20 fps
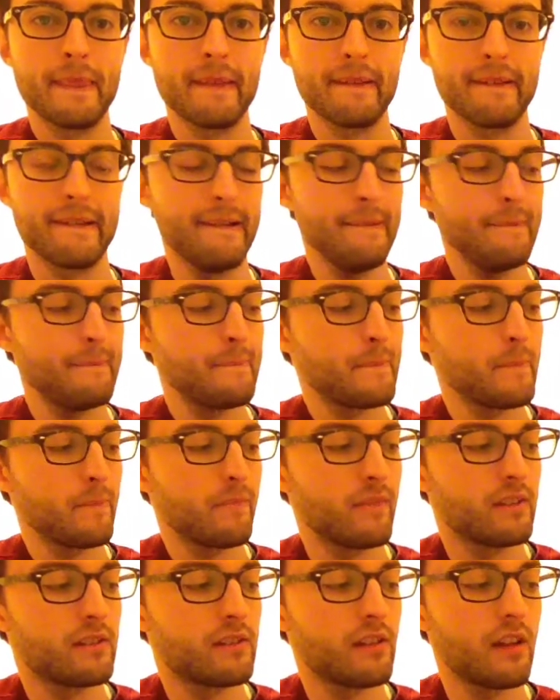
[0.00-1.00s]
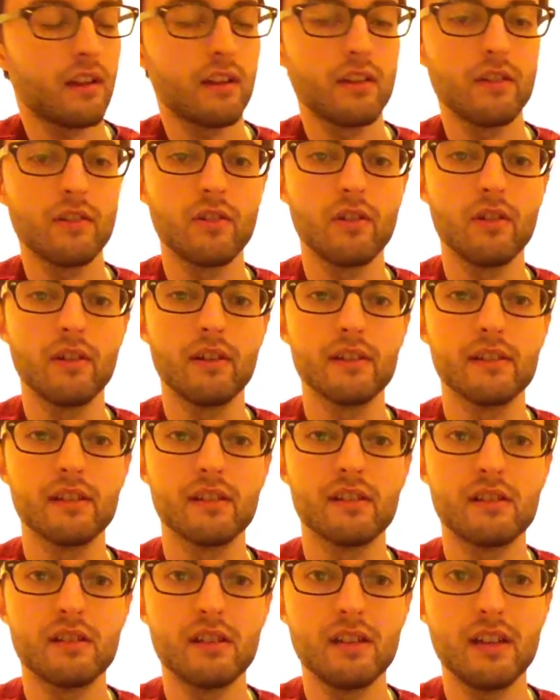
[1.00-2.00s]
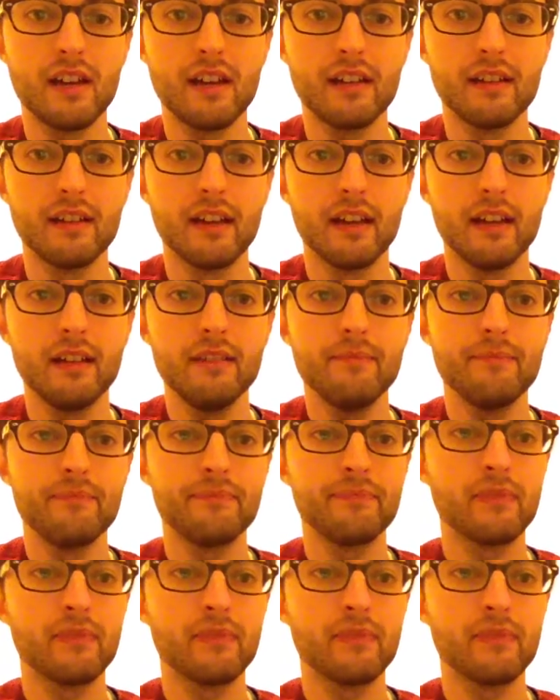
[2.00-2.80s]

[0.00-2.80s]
Okay, the second chord is a C add 9.